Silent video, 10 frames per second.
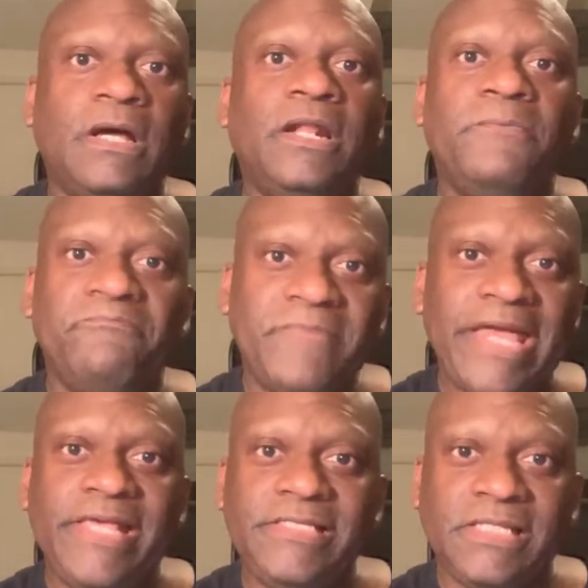an
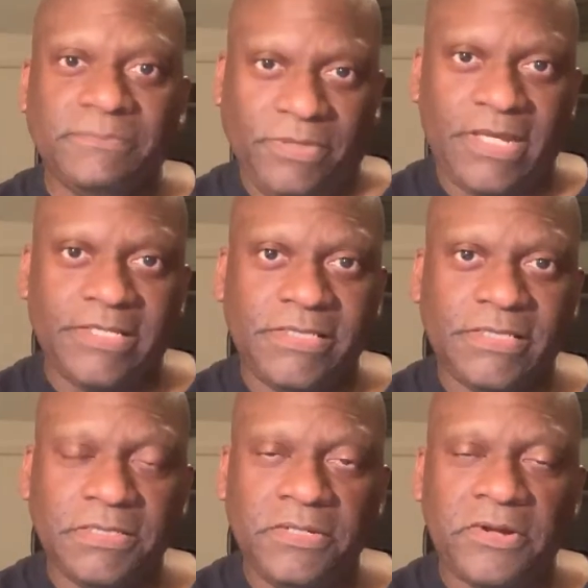amazing
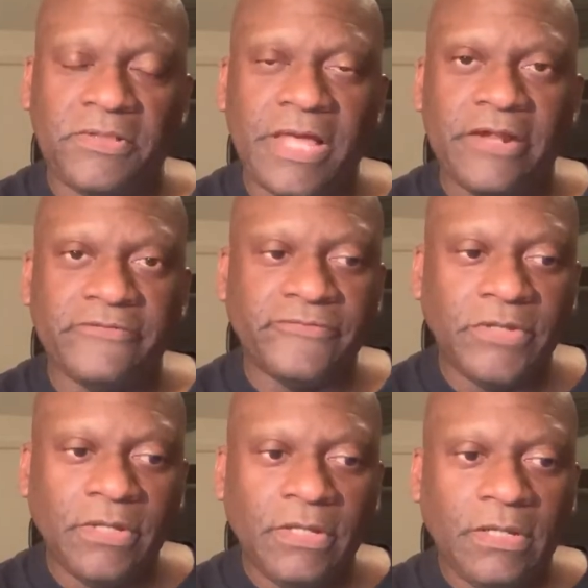place. Uh, a lot of,
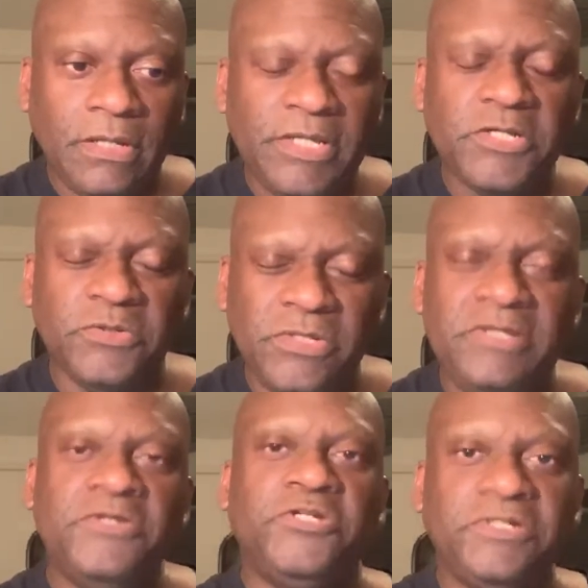it,
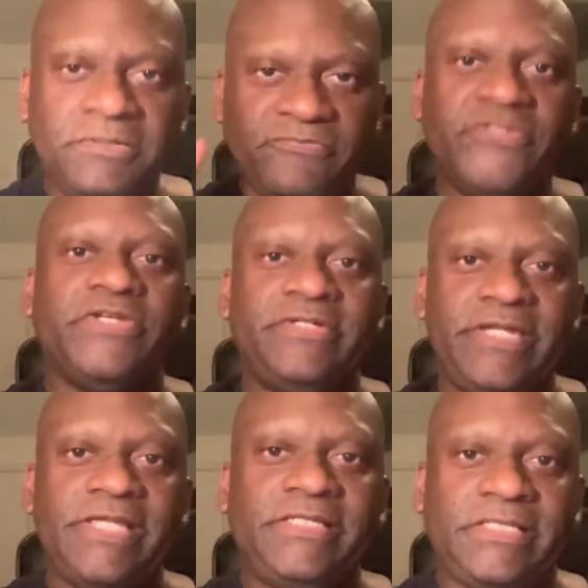you should visit
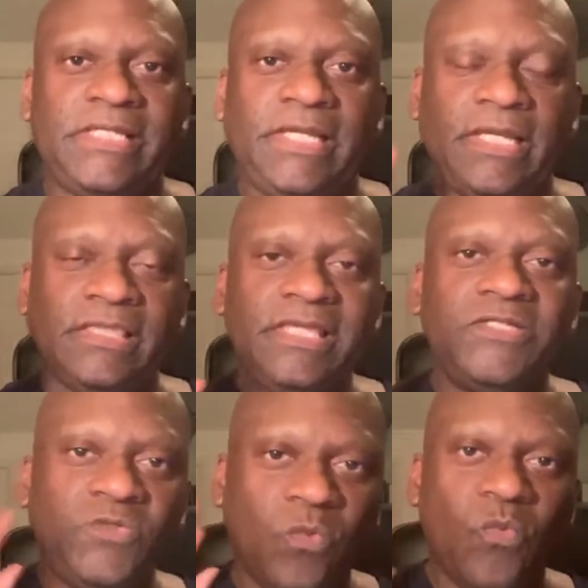D.C. at
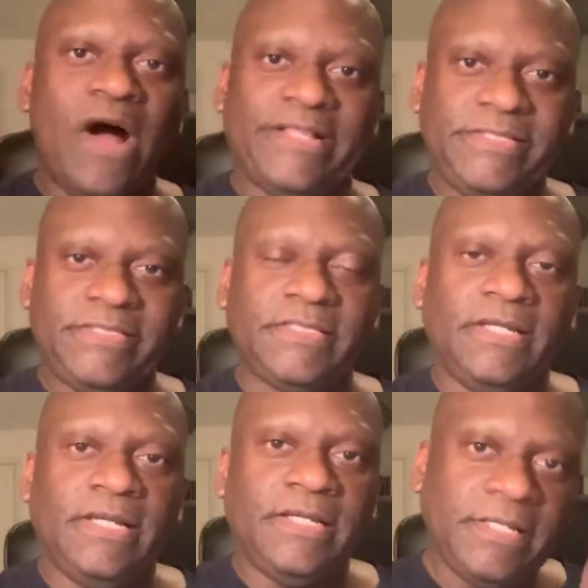least once
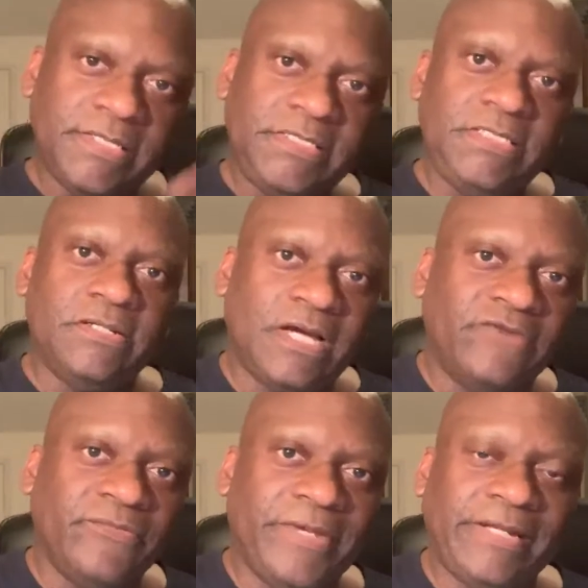uh, see your
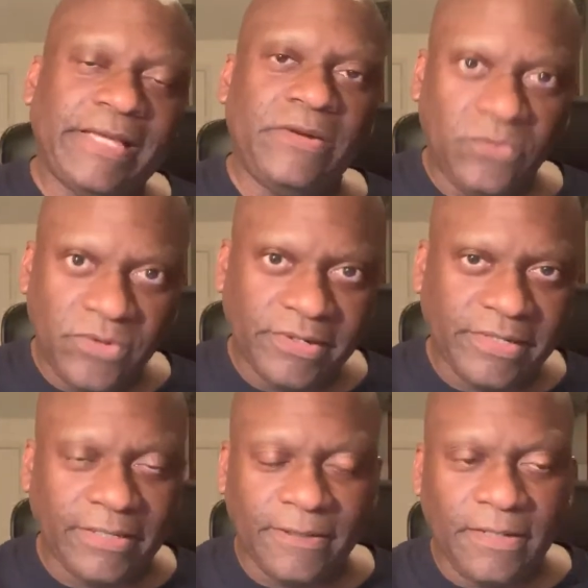government at
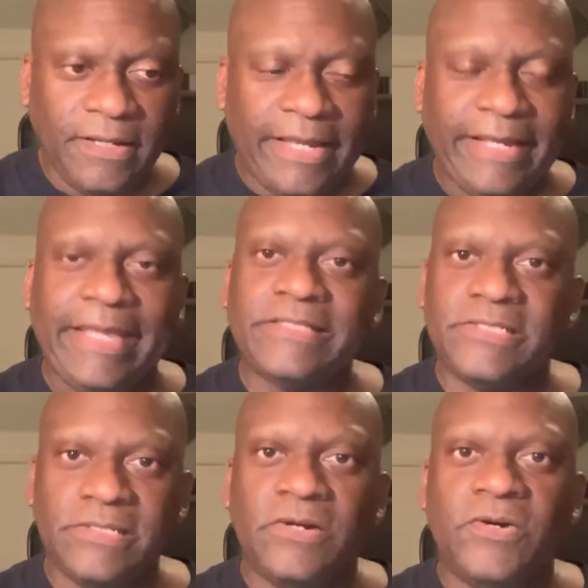work and and get
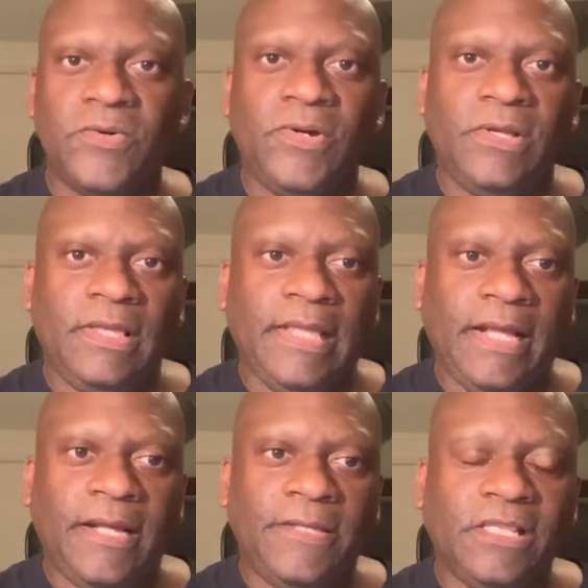to know
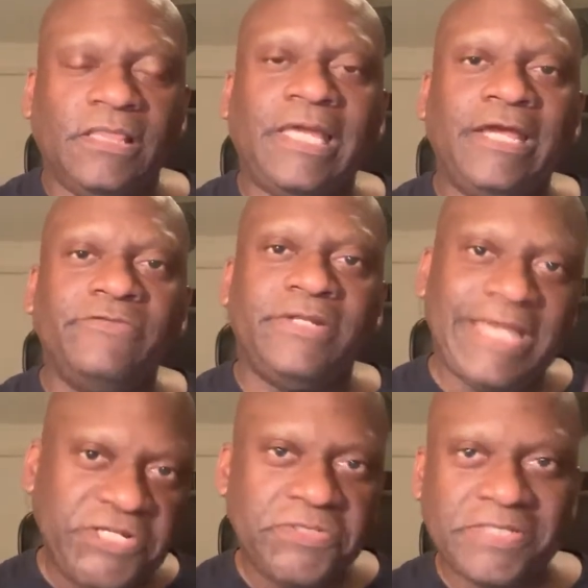uh, the lay of the
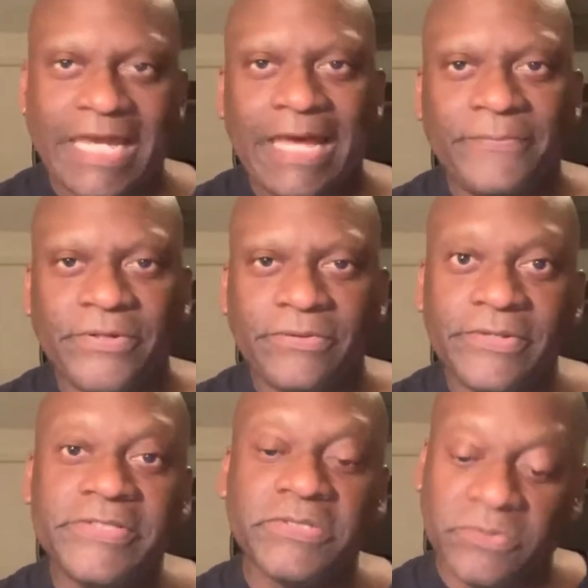nation's capital.
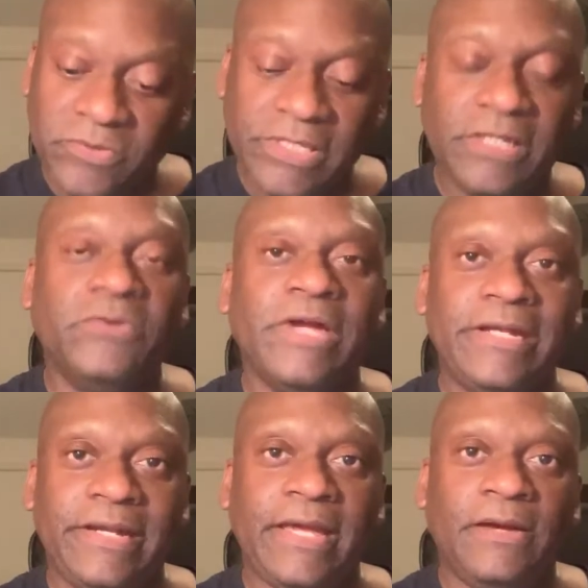It's a really
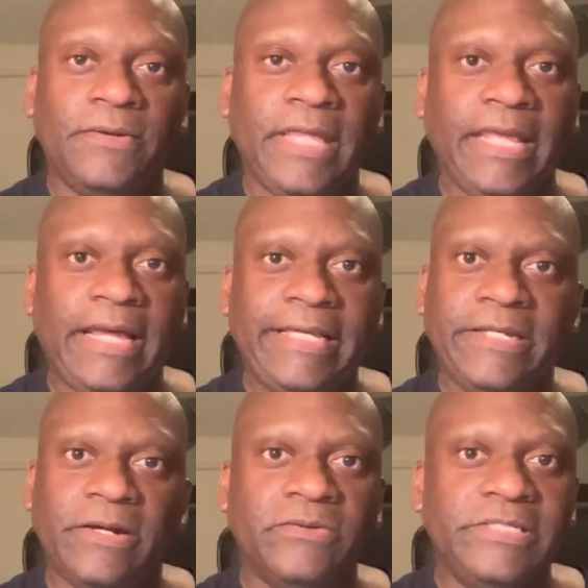great town, and I
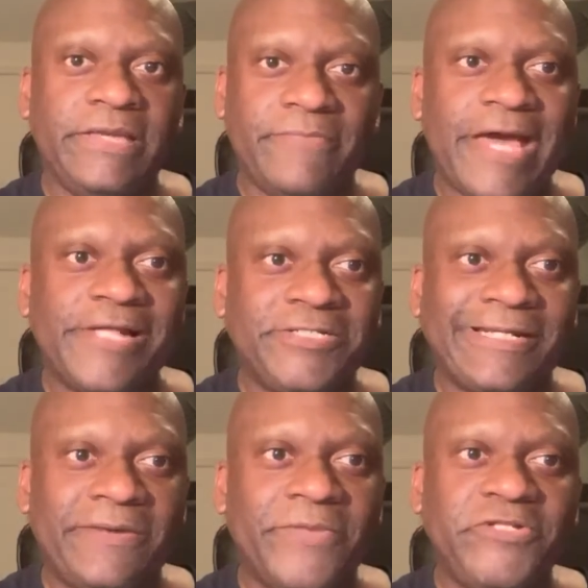can only imagine
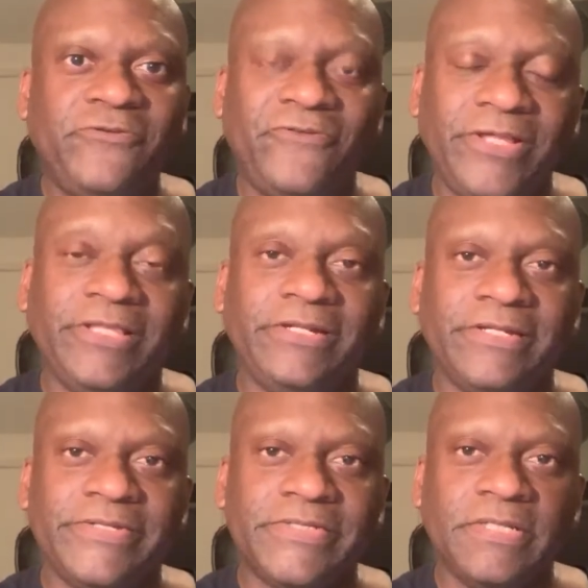how much fun it
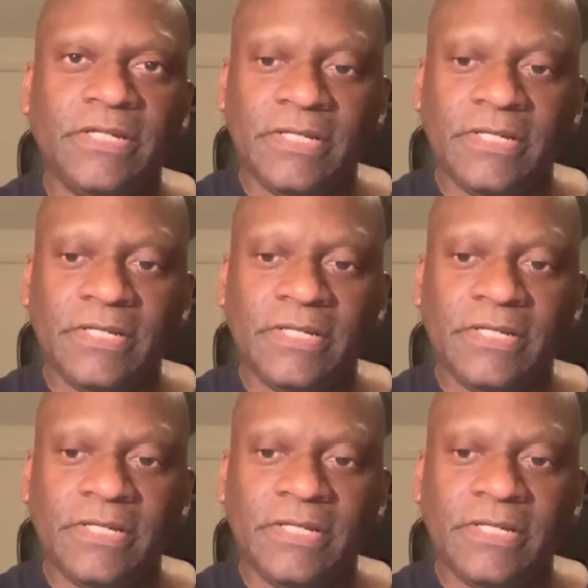is